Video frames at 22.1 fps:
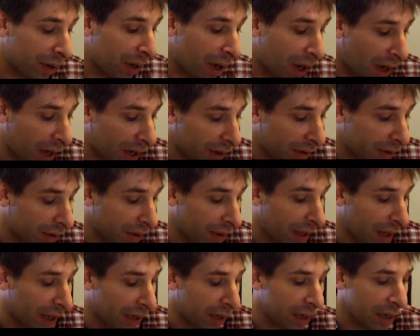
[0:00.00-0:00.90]
than
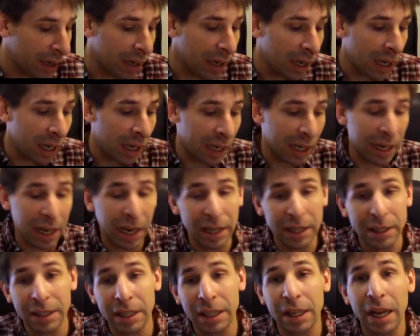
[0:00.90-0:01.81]
that. In
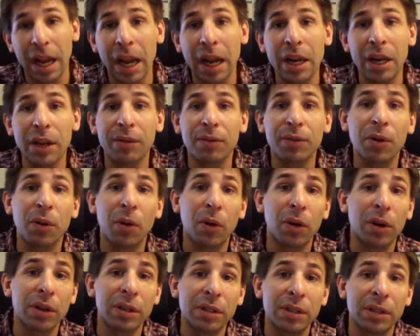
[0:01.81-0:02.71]
1980, of
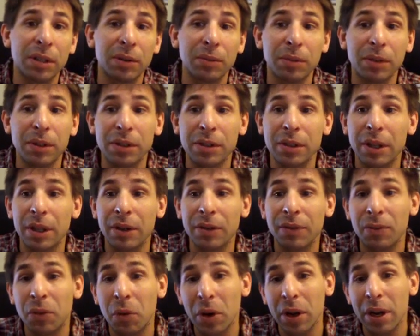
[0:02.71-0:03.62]
course, it was like
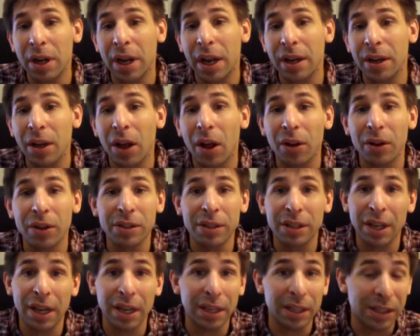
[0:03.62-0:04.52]

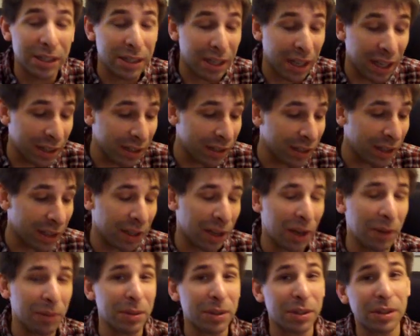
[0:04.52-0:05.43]
$49.80, like
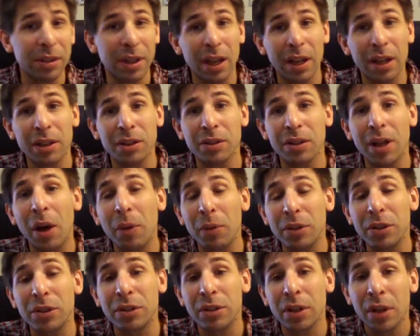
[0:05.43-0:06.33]
I was saying. So that
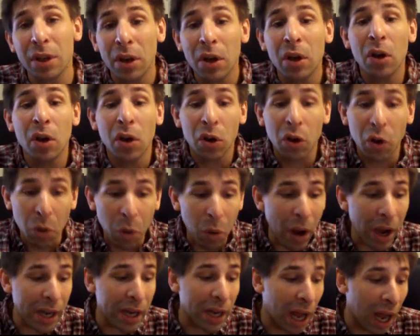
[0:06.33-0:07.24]
was
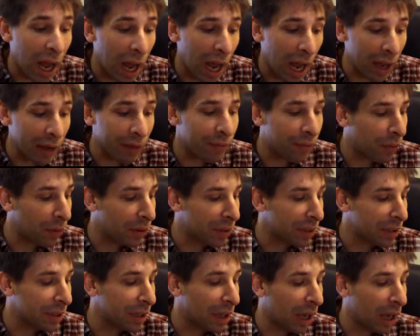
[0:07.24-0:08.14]
quite high for
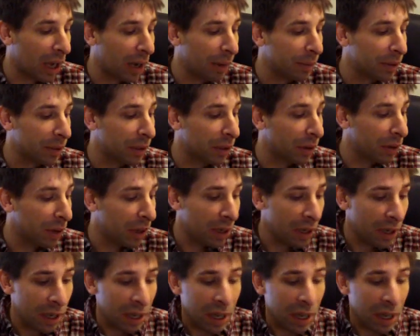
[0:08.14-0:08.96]
the time. So